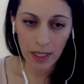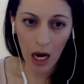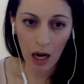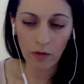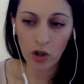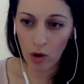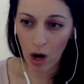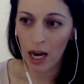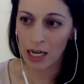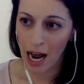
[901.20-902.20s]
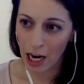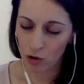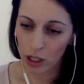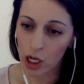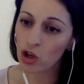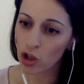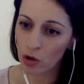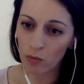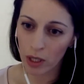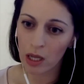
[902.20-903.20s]
of trying naturally shouldn't
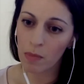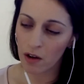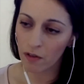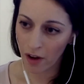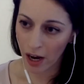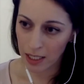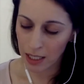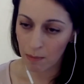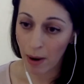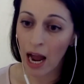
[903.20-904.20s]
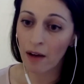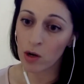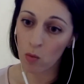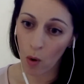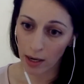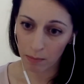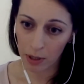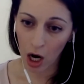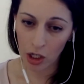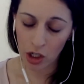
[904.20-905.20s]
really be affected by having one
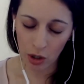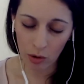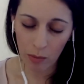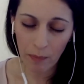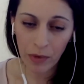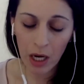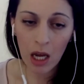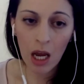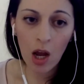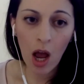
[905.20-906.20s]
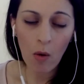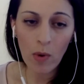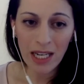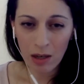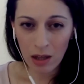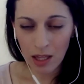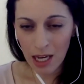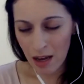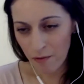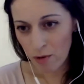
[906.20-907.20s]
block tube.
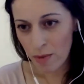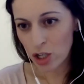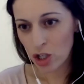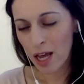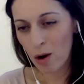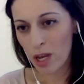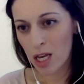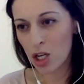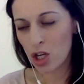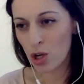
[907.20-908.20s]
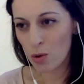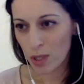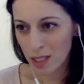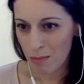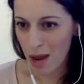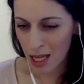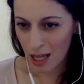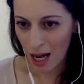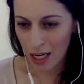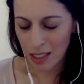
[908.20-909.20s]
The information that we use to make
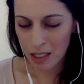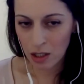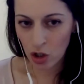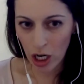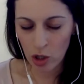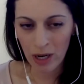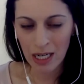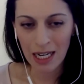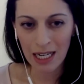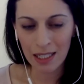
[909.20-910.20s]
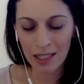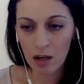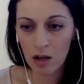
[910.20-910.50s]
that judgment is